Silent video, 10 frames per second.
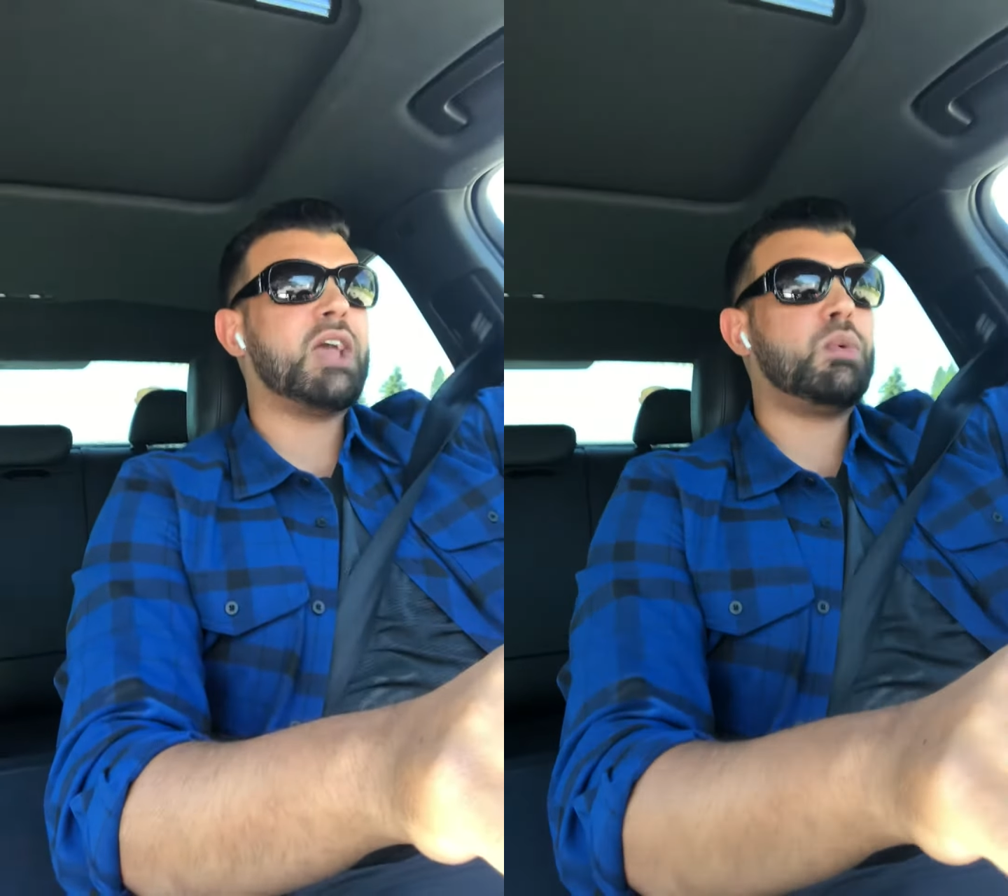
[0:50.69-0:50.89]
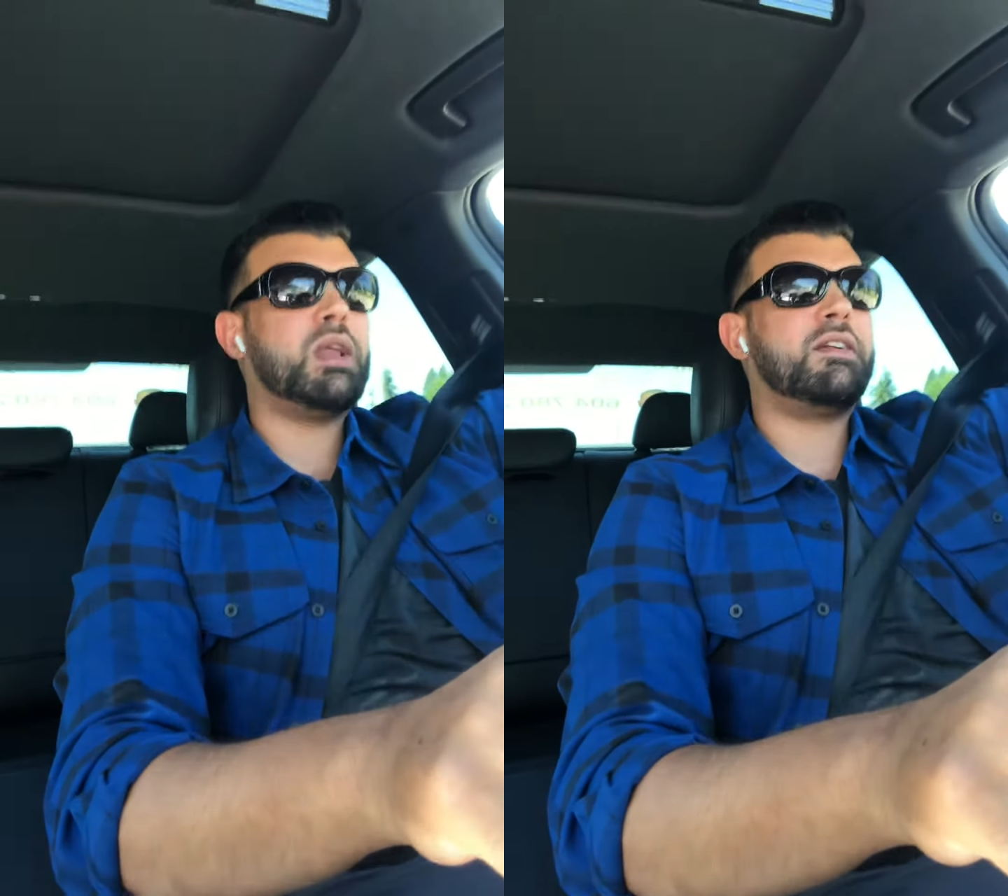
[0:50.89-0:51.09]

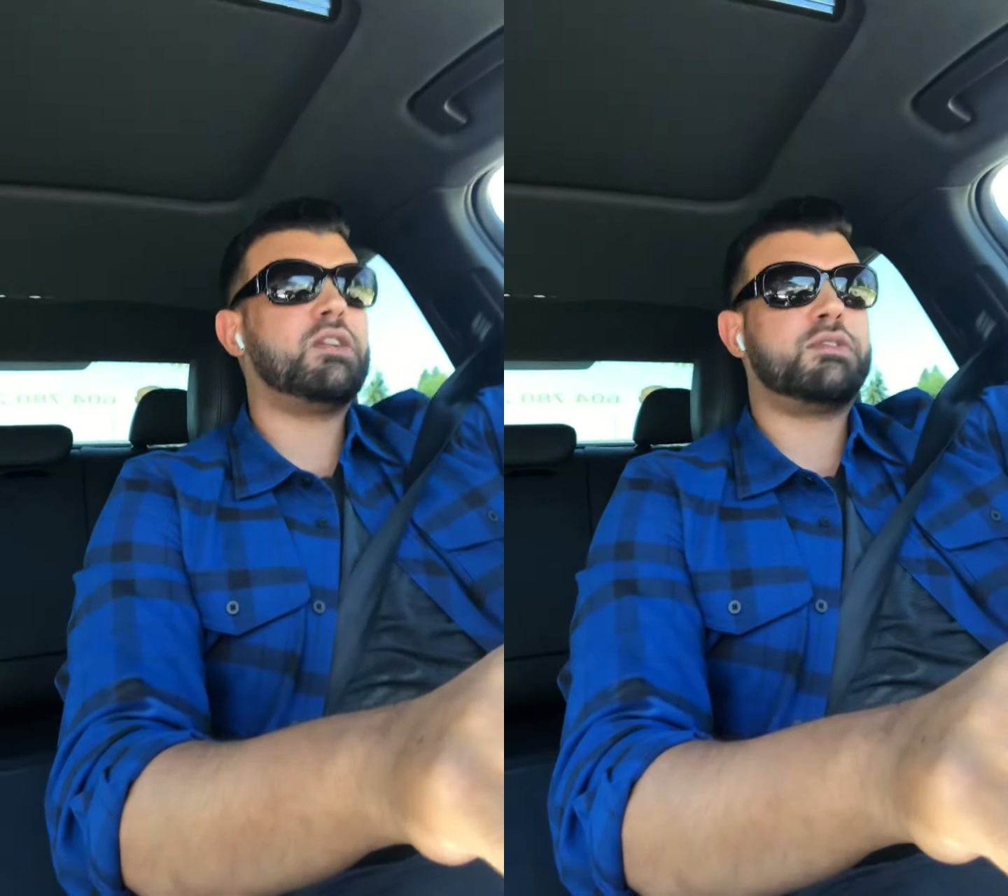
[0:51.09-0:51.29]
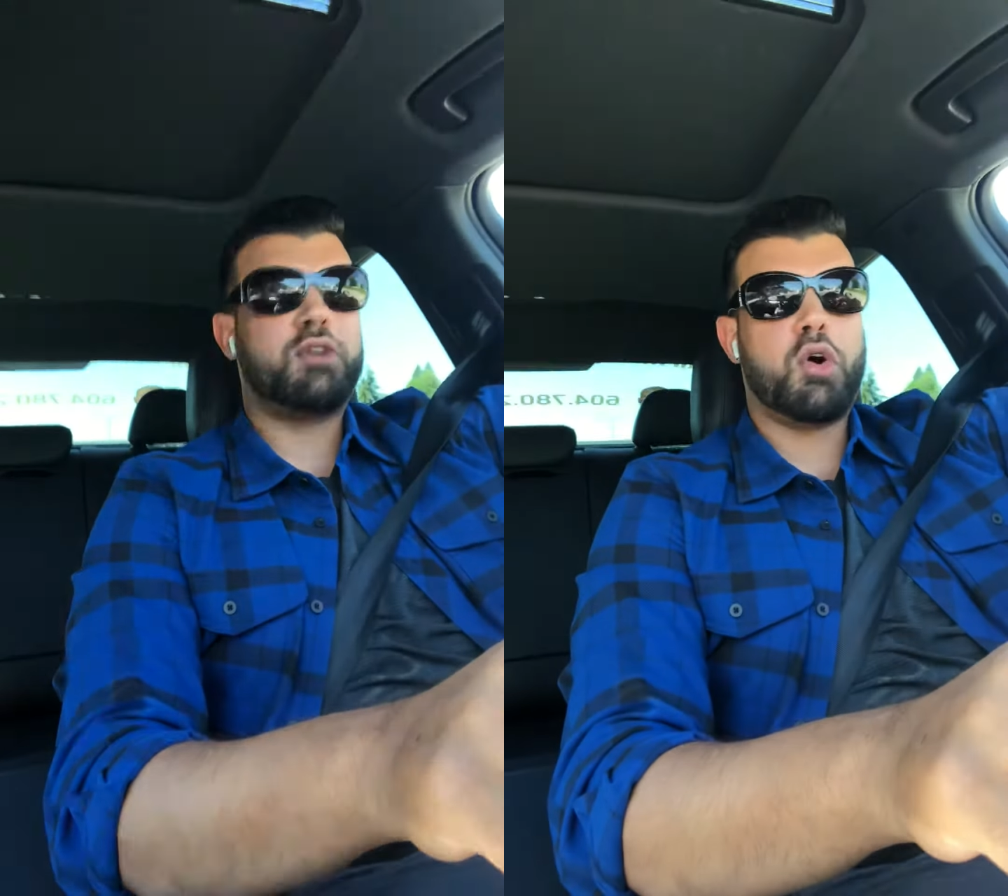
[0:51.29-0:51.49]
equity out
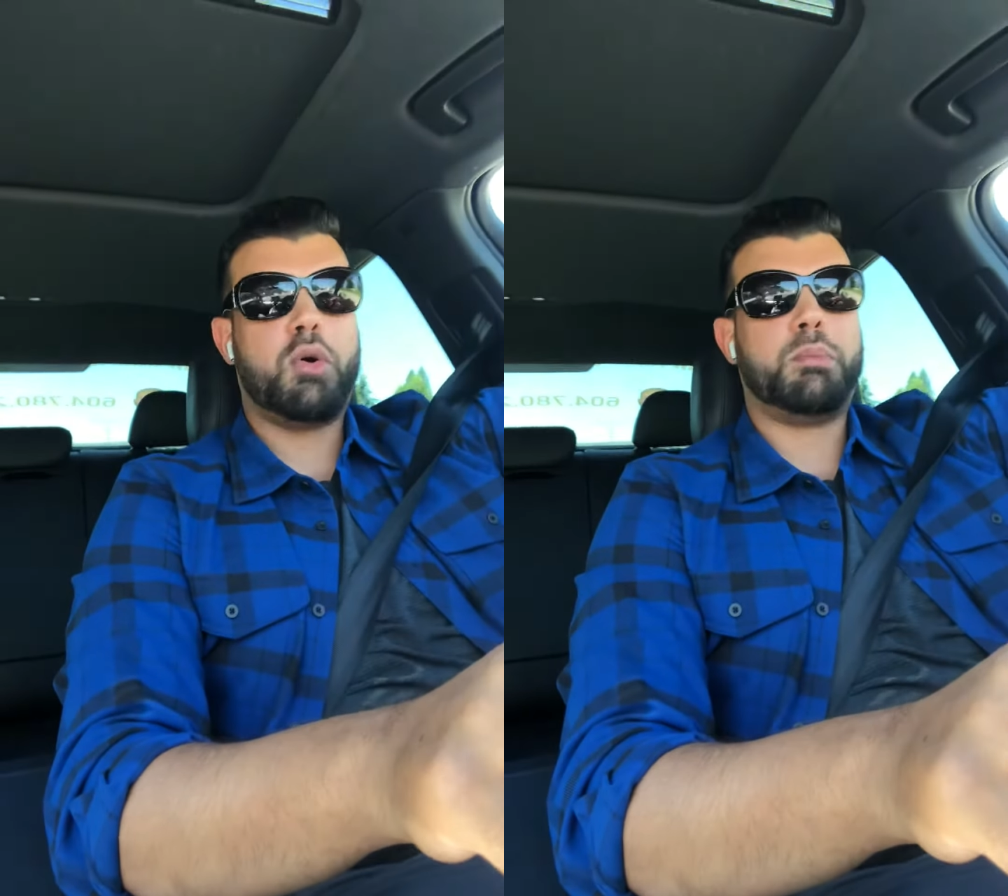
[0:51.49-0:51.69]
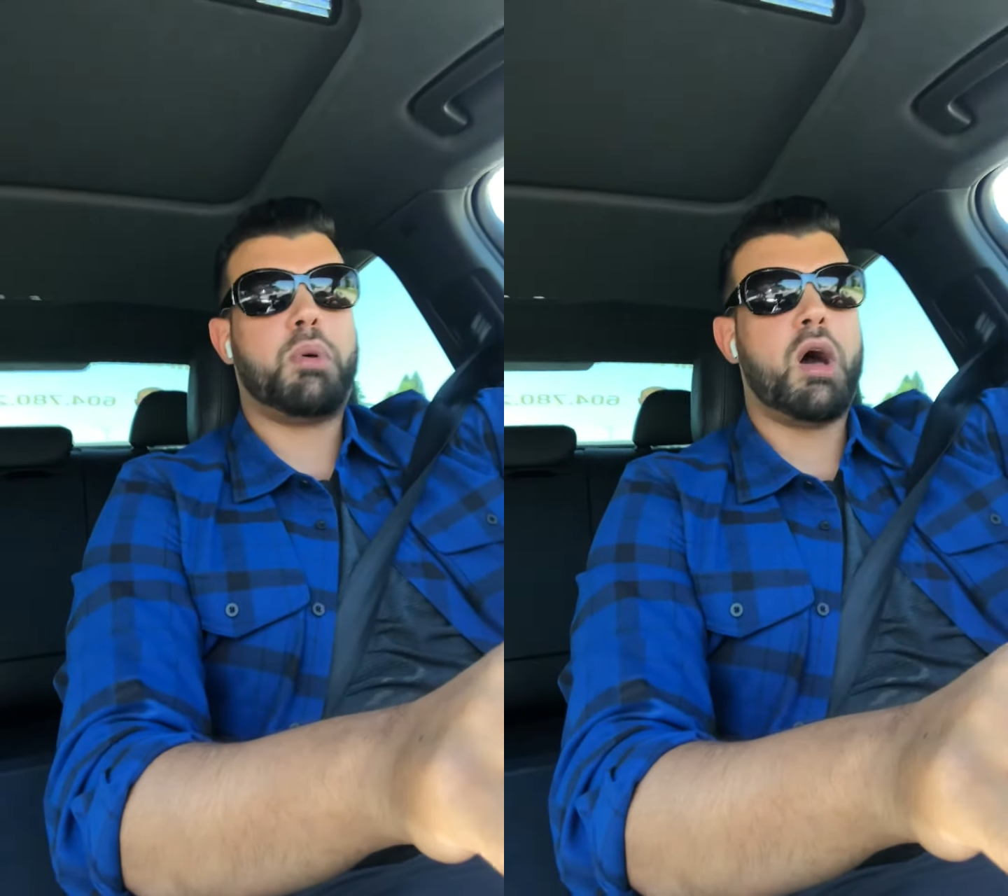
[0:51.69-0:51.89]
of your home,